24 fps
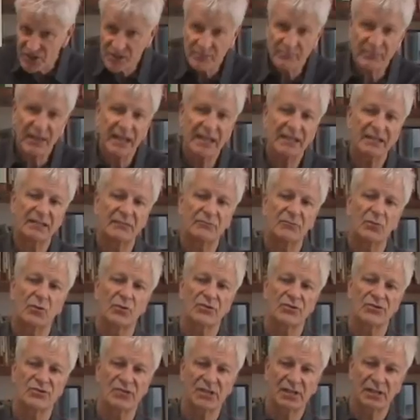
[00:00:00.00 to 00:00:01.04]
to make them more
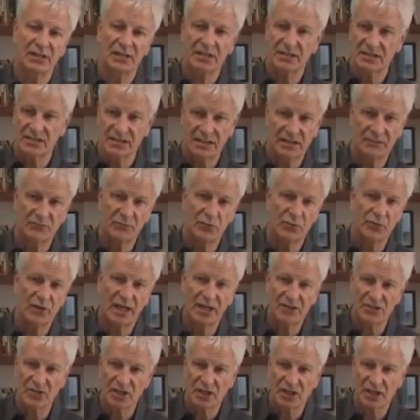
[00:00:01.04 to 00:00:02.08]
resilient and more
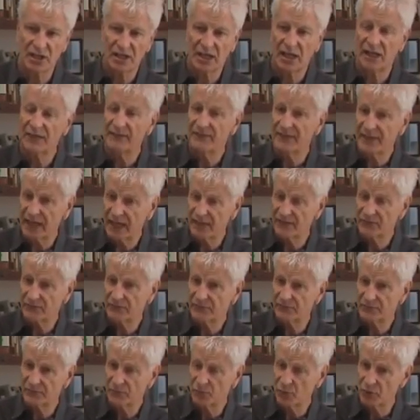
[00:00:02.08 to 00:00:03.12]
agile. And that
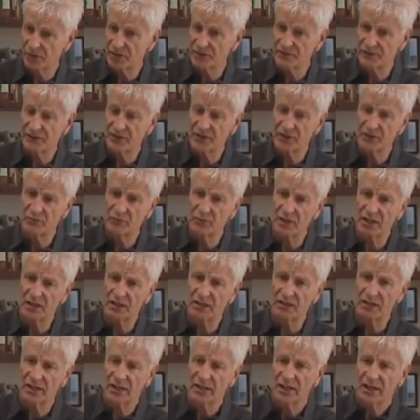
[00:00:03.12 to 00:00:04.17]
worked very
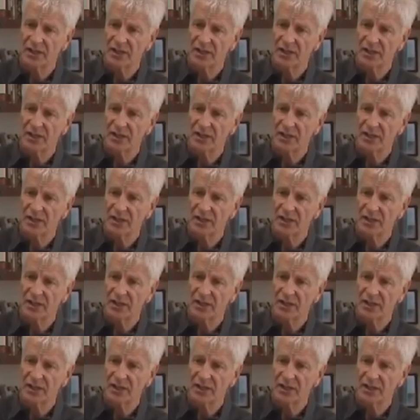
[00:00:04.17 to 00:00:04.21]
well.